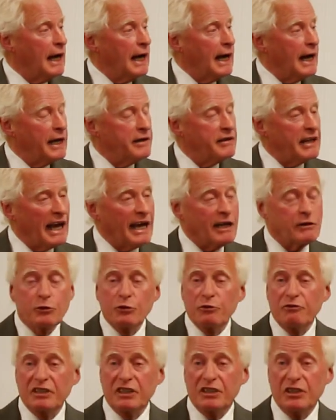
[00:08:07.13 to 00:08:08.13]
and
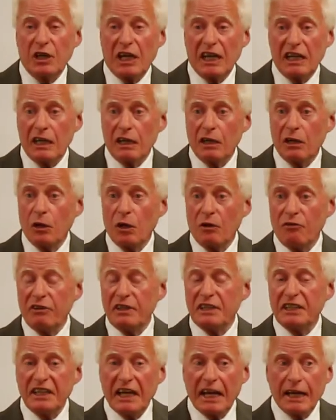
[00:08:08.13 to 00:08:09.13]
Andrew Vitiello,
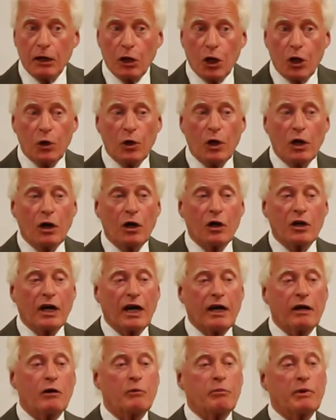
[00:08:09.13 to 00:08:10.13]
Vitiello, a
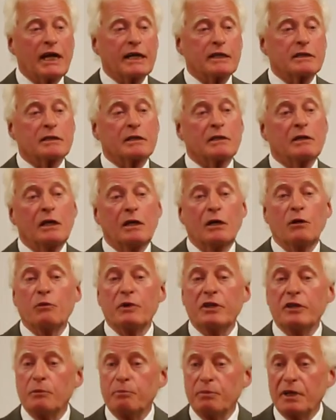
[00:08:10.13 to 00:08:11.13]
chiropractor
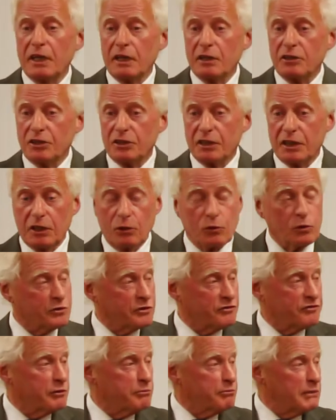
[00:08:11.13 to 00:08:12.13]
with a PhD
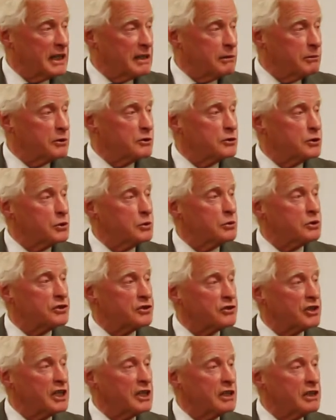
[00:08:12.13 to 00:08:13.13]
also from Melbourne, two
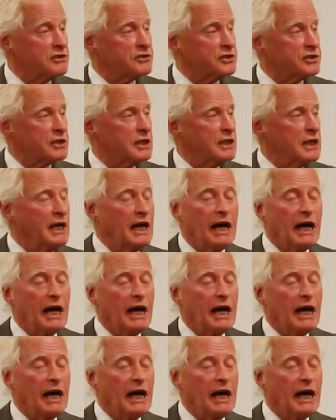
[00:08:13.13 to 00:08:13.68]
Australians.